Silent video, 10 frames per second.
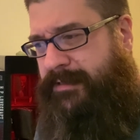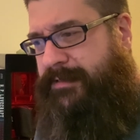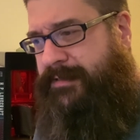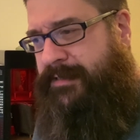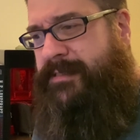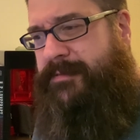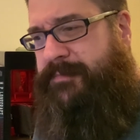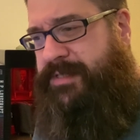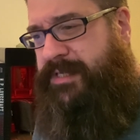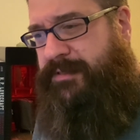these
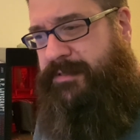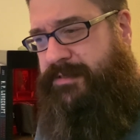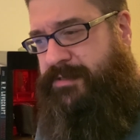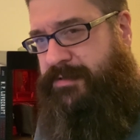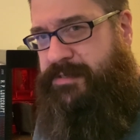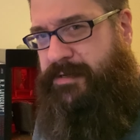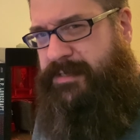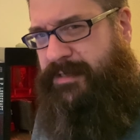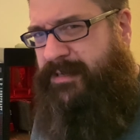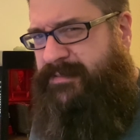particular short stories
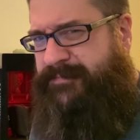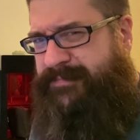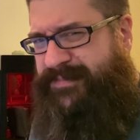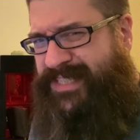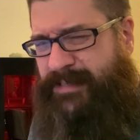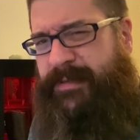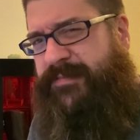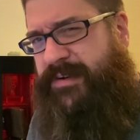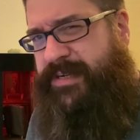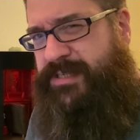tend to be
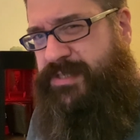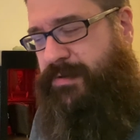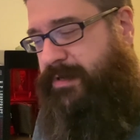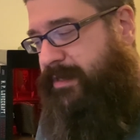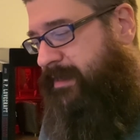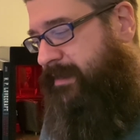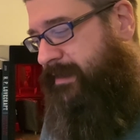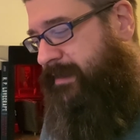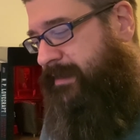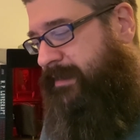very short,
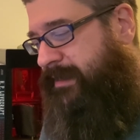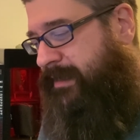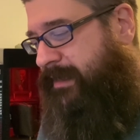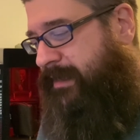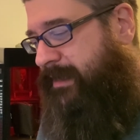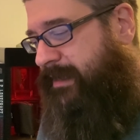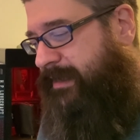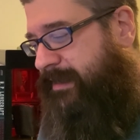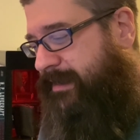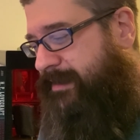and
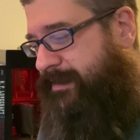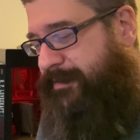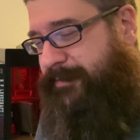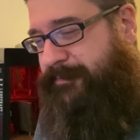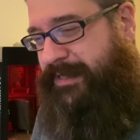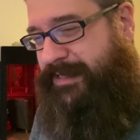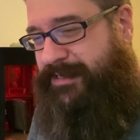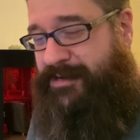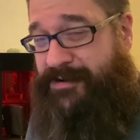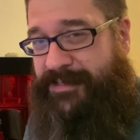but it's
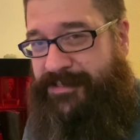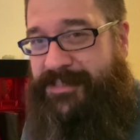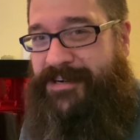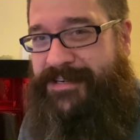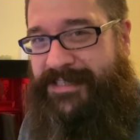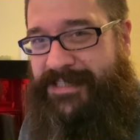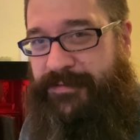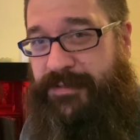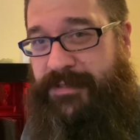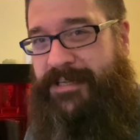hard. So it's hard not to give a
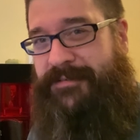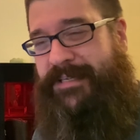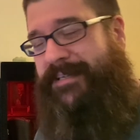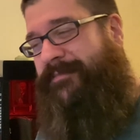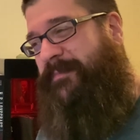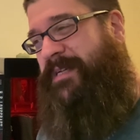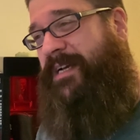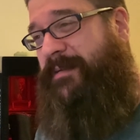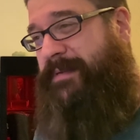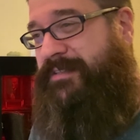whole lot away when I'm
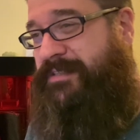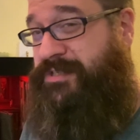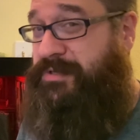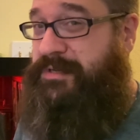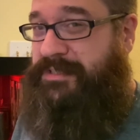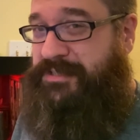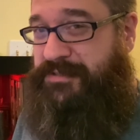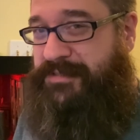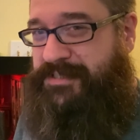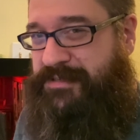talking about the
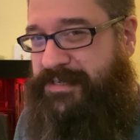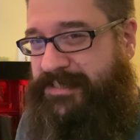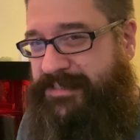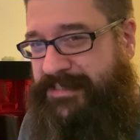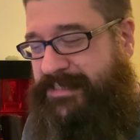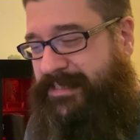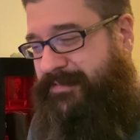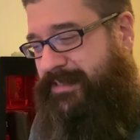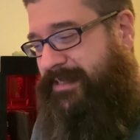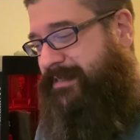short stories in Stephen
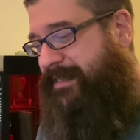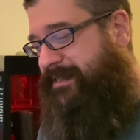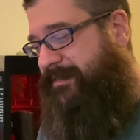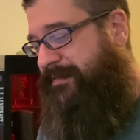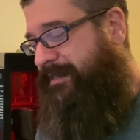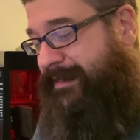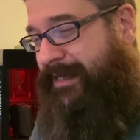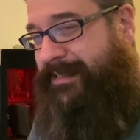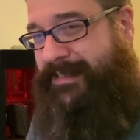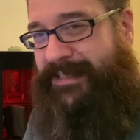King's Night Shift. The
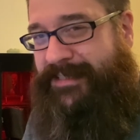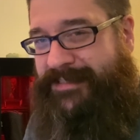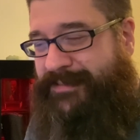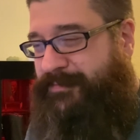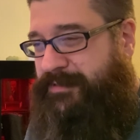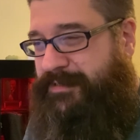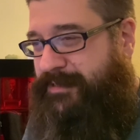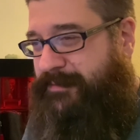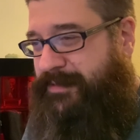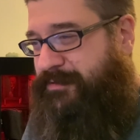ending had
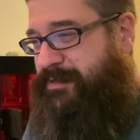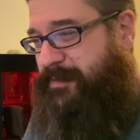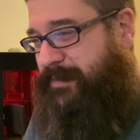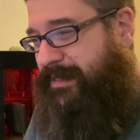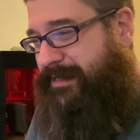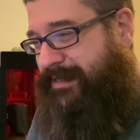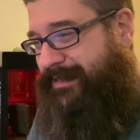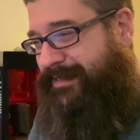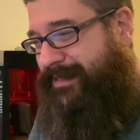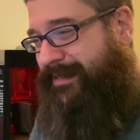something gruesome in it
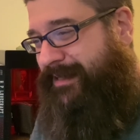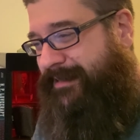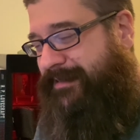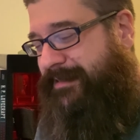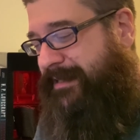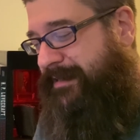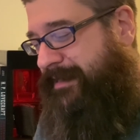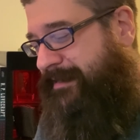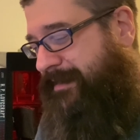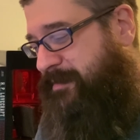that I liked a lot. I
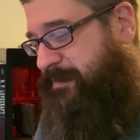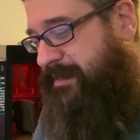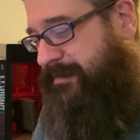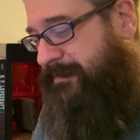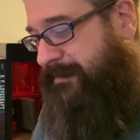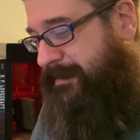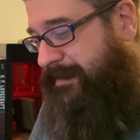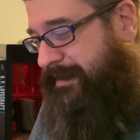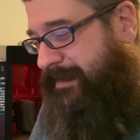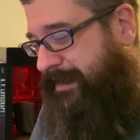thought it was pretty cool,
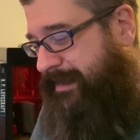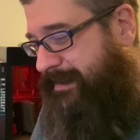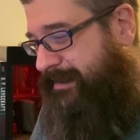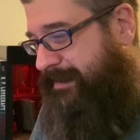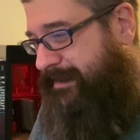and